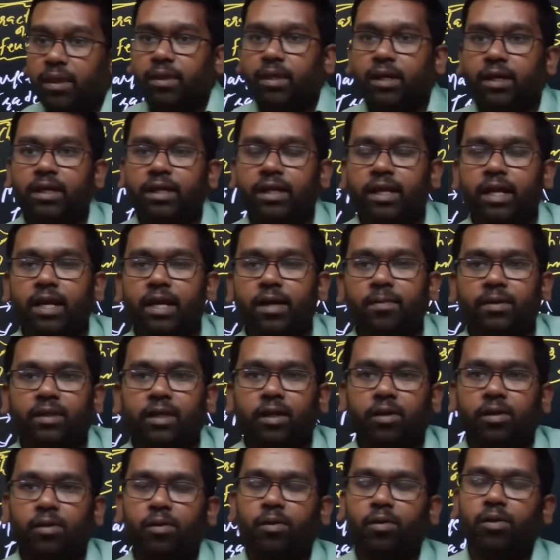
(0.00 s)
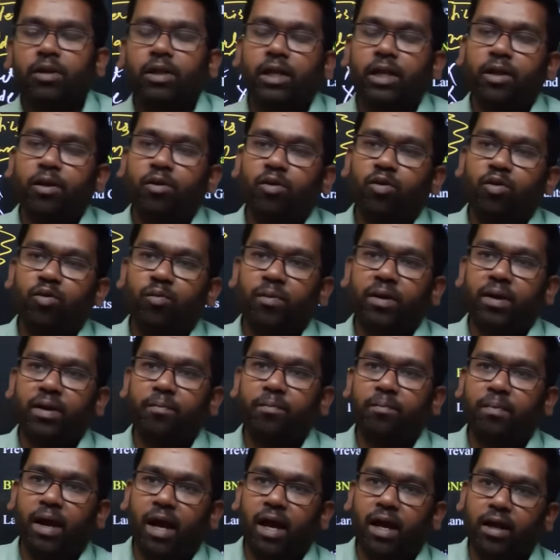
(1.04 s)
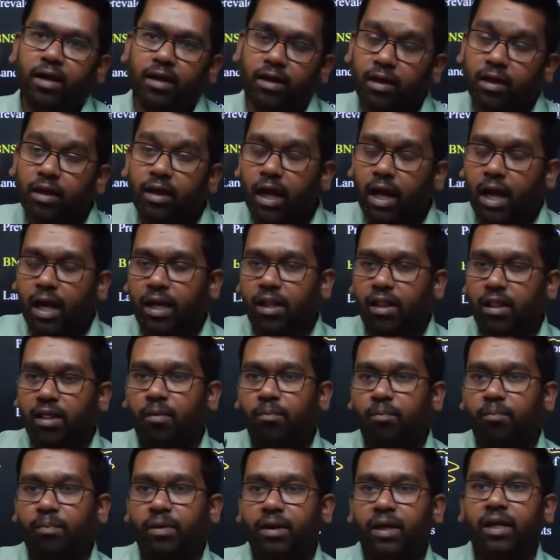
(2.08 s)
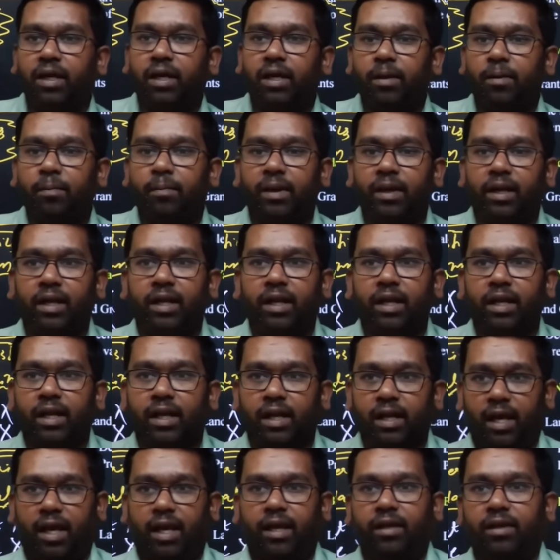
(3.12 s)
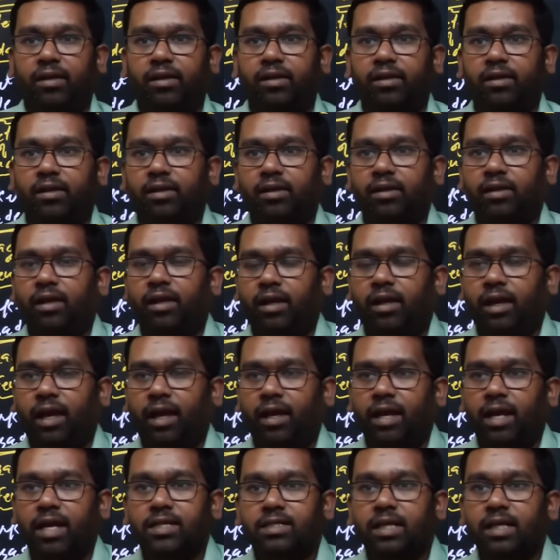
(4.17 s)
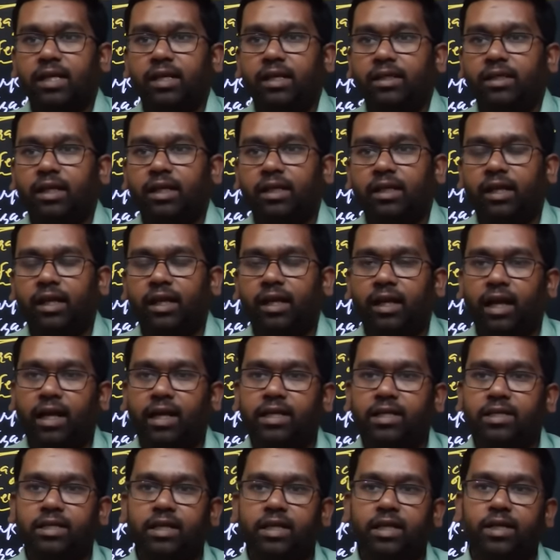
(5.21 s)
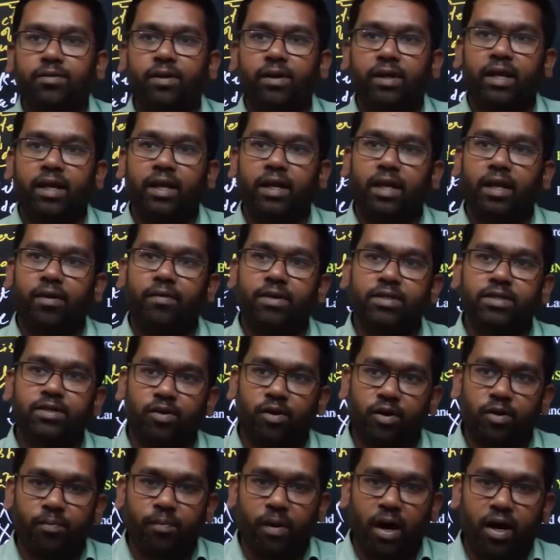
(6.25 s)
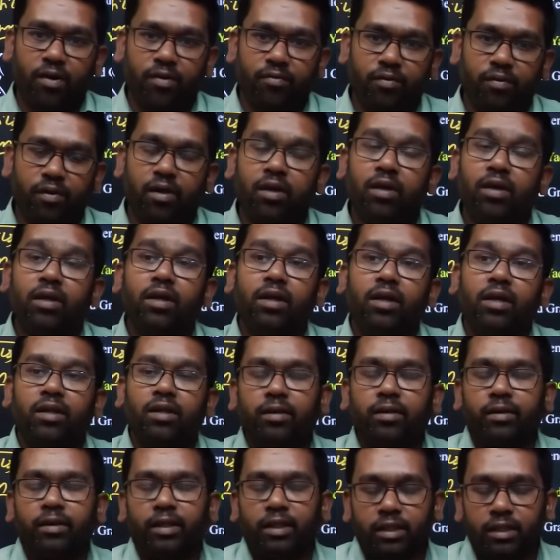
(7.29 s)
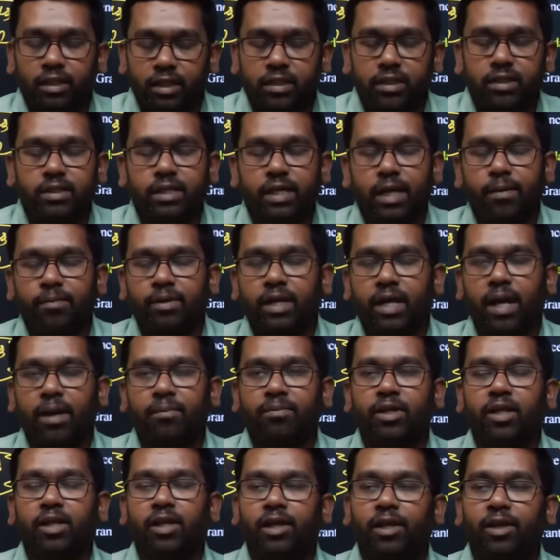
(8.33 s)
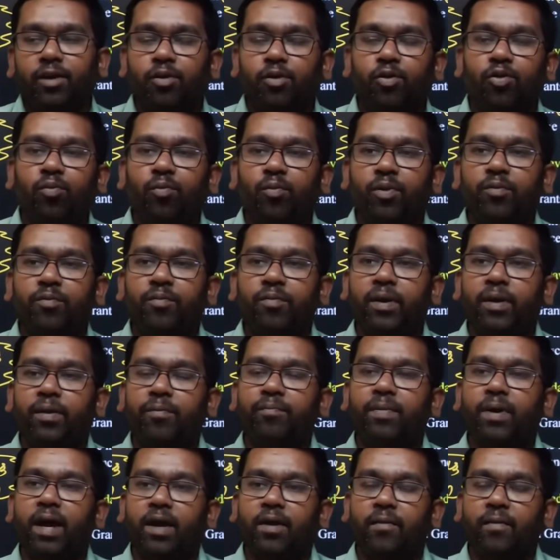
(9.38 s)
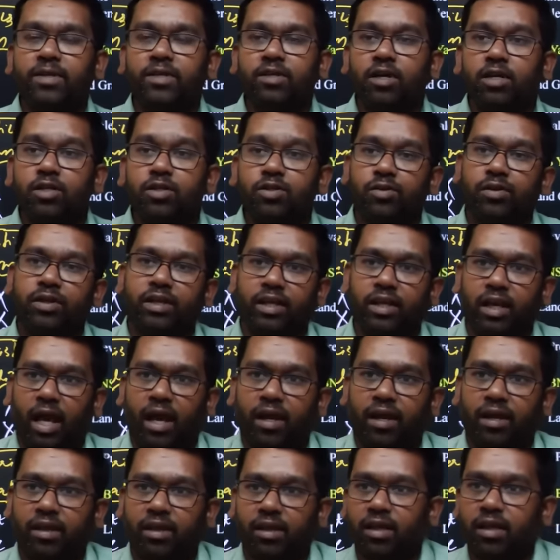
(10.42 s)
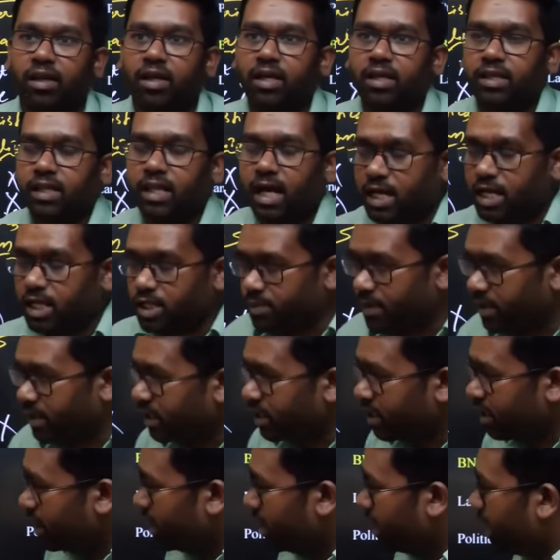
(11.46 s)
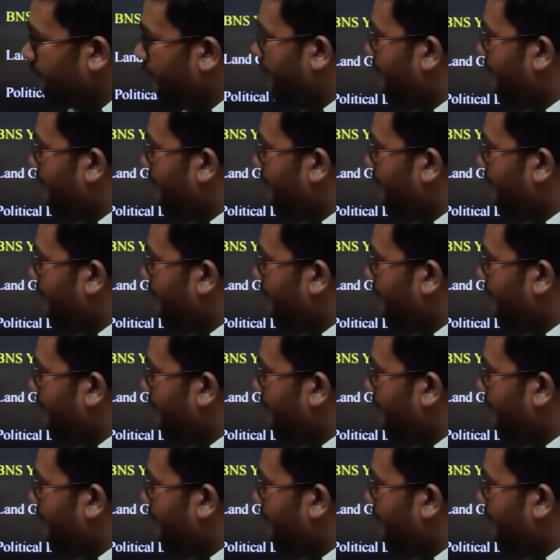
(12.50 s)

the trade with the Greco-Roman Empire had completely been declined. Aisa nahi tha, the decline isliye hua ki India was not powerful. In the same time, the Greco-Roman Empire was also declining. That is why the trade